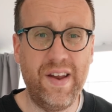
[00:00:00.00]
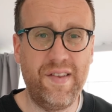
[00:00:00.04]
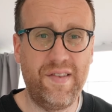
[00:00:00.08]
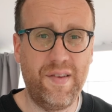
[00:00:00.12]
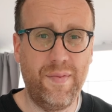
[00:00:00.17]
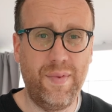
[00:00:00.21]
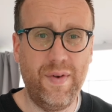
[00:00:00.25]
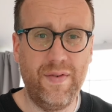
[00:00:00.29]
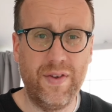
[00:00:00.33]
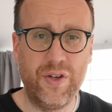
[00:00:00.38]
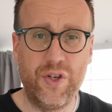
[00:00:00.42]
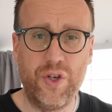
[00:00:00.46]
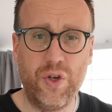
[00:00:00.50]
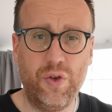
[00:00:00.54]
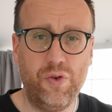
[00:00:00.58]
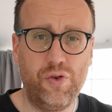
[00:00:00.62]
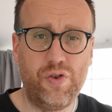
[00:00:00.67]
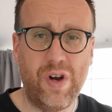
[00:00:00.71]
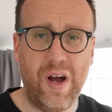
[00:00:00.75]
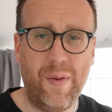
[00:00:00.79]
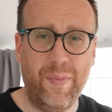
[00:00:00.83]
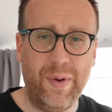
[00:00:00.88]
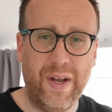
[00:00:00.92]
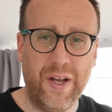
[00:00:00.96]
It's a bit of a sun
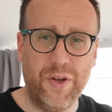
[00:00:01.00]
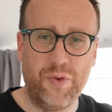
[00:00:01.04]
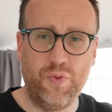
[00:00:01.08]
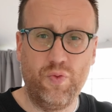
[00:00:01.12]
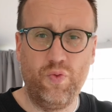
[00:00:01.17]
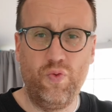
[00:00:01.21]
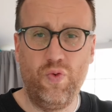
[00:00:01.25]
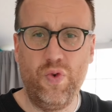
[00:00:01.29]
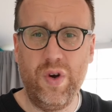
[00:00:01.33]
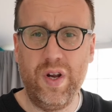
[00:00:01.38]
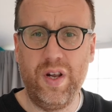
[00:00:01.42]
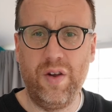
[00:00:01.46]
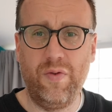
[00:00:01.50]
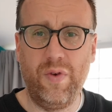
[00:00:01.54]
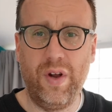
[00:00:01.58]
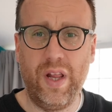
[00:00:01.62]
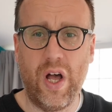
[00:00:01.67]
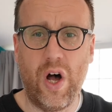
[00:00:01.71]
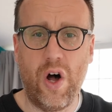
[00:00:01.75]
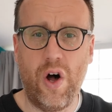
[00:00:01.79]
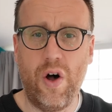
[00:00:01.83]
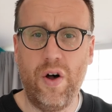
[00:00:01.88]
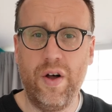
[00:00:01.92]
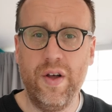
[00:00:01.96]
trap. It gets really, really
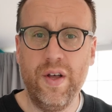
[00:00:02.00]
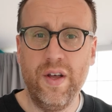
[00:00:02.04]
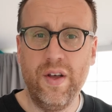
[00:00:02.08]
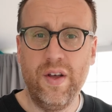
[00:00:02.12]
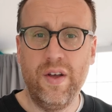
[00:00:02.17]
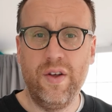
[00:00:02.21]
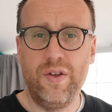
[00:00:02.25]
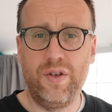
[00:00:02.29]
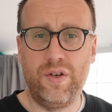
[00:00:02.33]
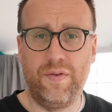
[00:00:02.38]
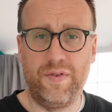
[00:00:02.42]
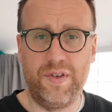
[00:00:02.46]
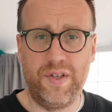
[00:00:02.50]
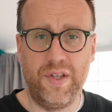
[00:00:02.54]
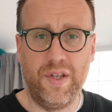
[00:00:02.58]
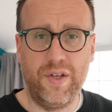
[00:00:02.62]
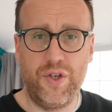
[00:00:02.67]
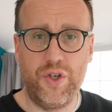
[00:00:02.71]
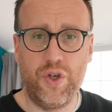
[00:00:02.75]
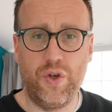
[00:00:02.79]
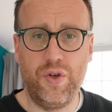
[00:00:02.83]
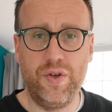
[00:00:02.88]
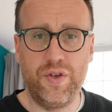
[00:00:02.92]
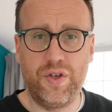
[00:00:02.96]
hot. So obviously the
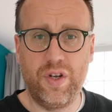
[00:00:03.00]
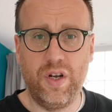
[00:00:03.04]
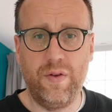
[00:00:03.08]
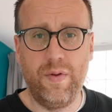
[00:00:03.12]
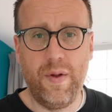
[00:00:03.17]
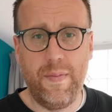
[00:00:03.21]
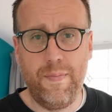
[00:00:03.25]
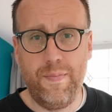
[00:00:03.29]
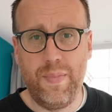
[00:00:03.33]
sun is going to be